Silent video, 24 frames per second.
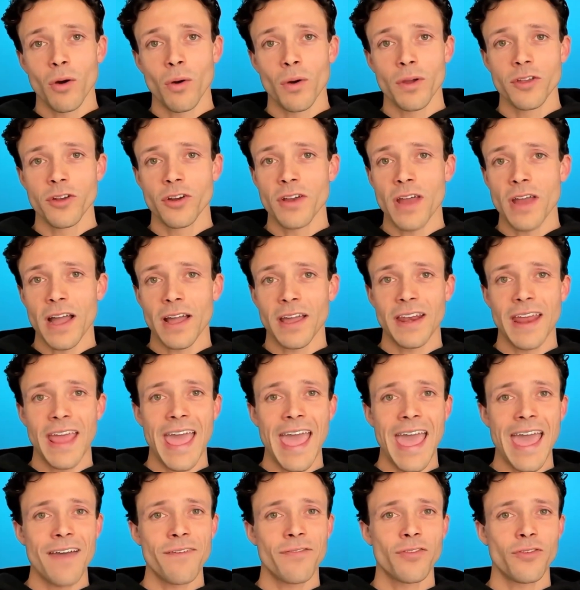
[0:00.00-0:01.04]
you're not going to
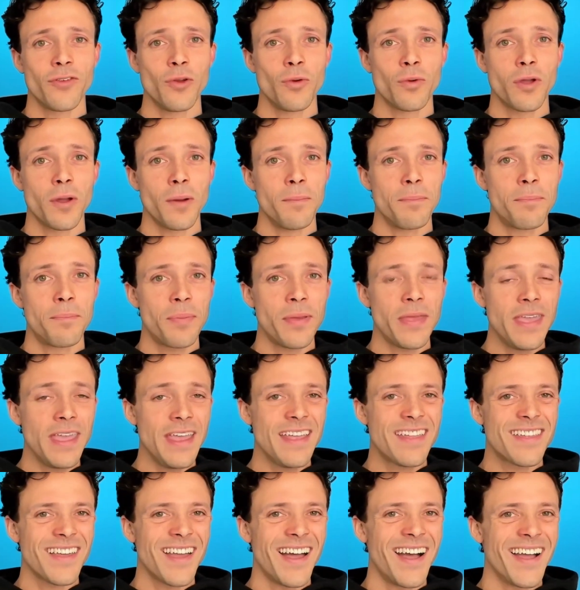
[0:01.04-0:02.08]
have to
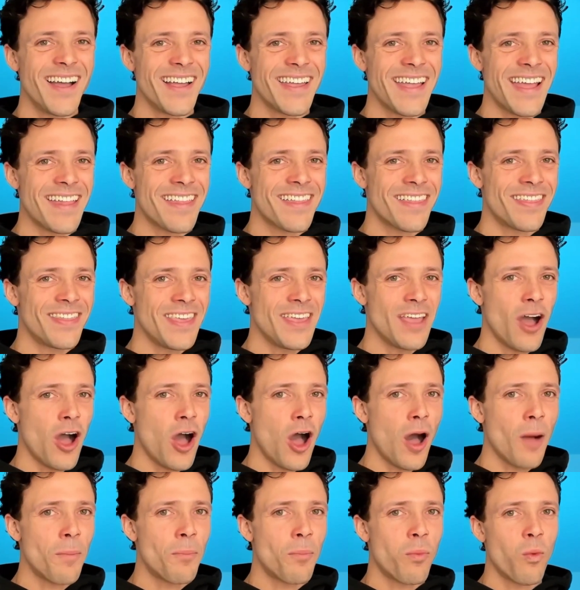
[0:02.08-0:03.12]
compete against the
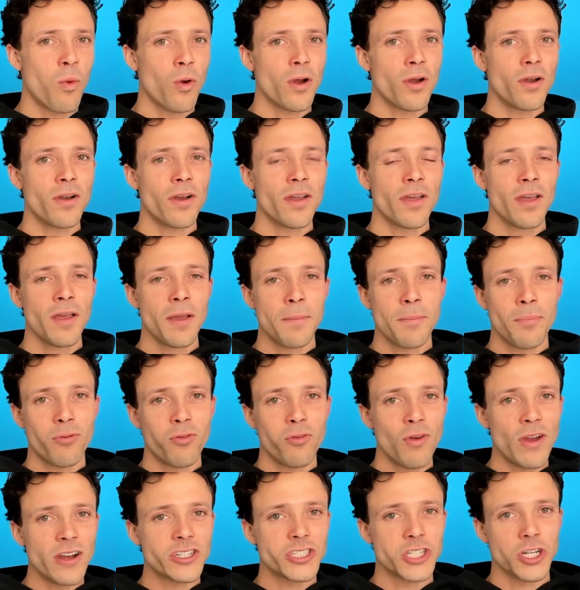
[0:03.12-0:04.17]
upward
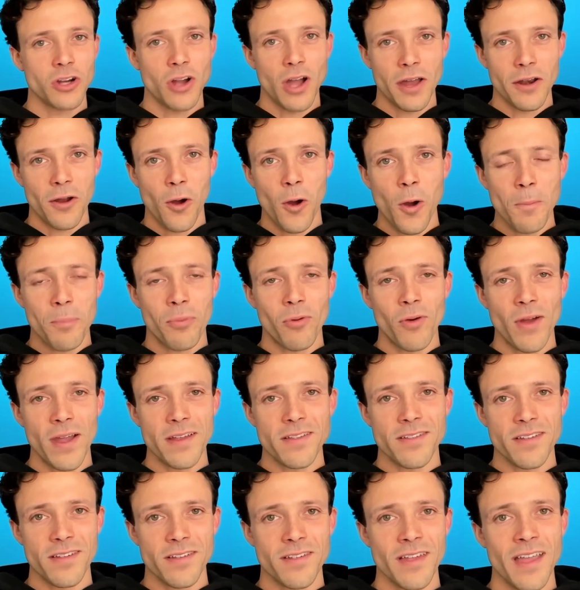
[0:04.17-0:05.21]
pressure on home
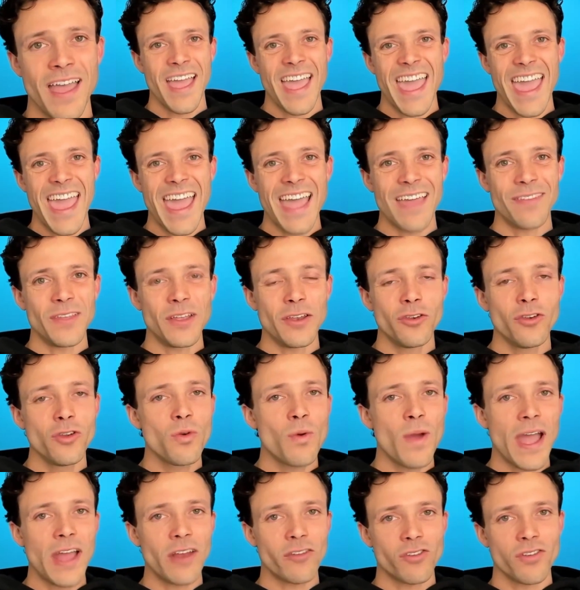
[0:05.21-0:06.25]
prices and the new
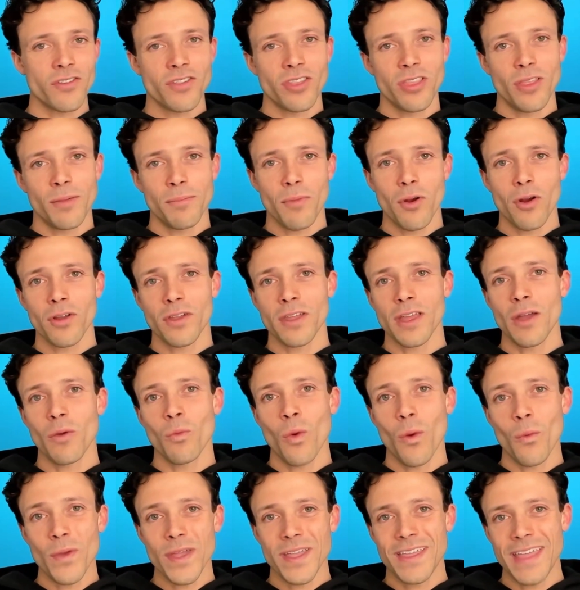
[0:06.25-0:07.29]
entrants in the market
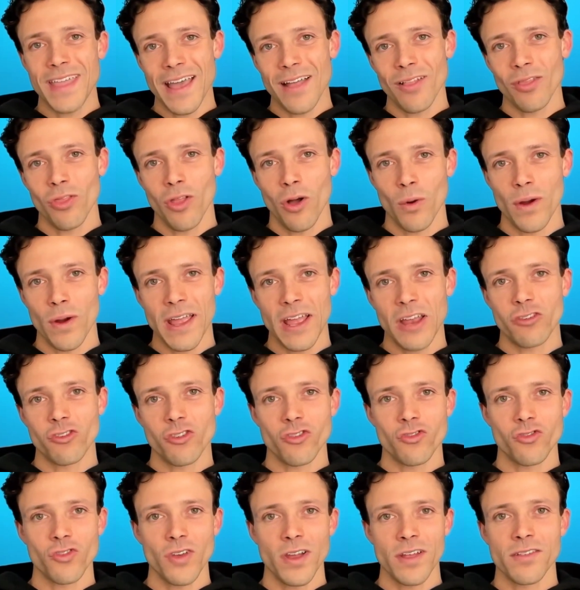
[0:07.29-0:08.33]
when we get lower
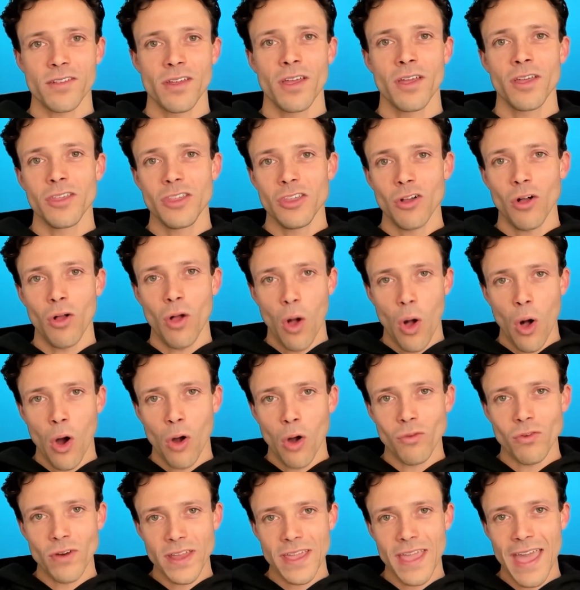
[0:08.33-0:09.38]
interest rates. You'll
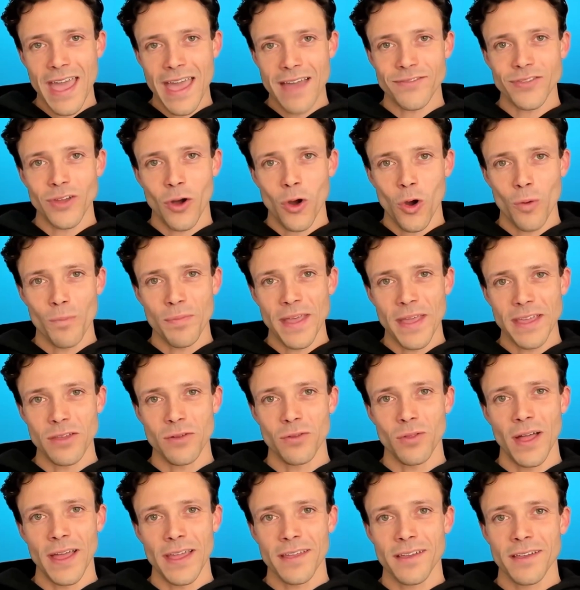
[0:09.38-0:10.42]
already have the home that you
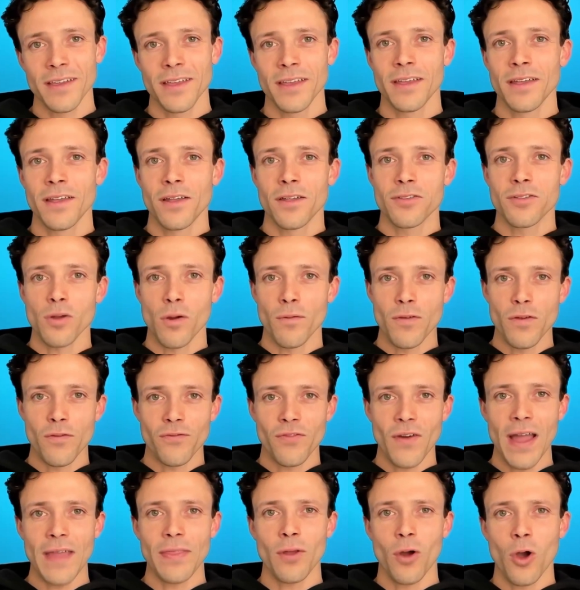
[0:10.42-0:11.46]
like. So if you
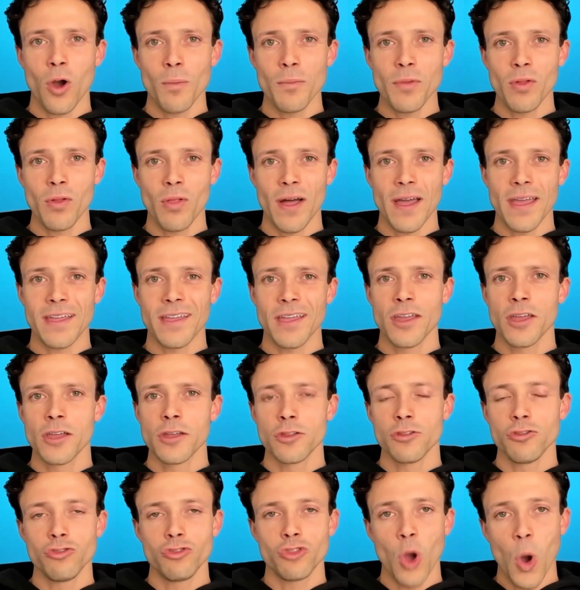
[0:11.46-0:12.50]
find the home you like,
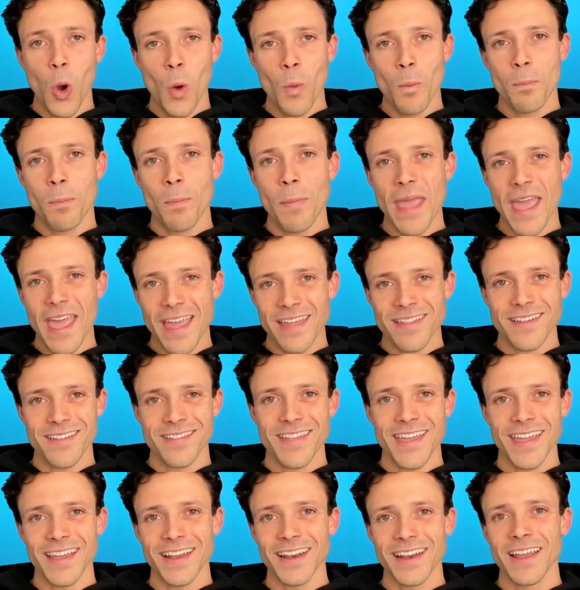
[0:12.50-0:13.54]
don't
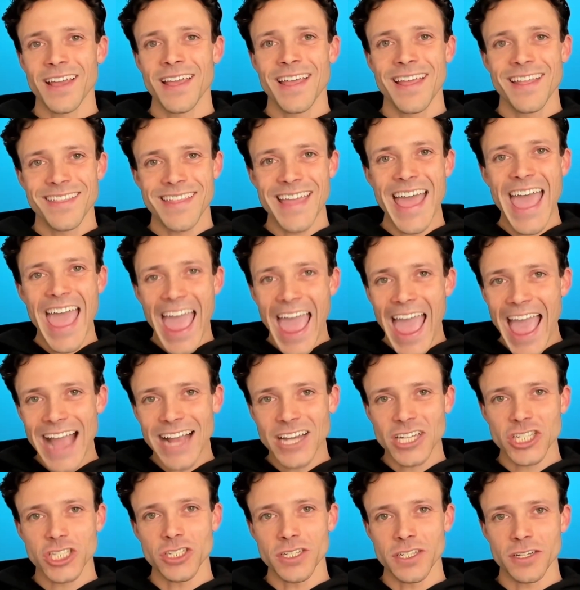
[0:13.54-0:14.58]
hesitate to
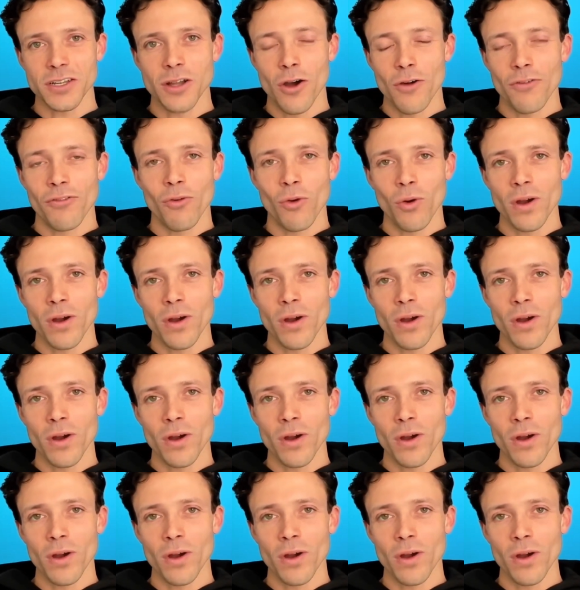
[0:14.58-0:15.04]
actually go for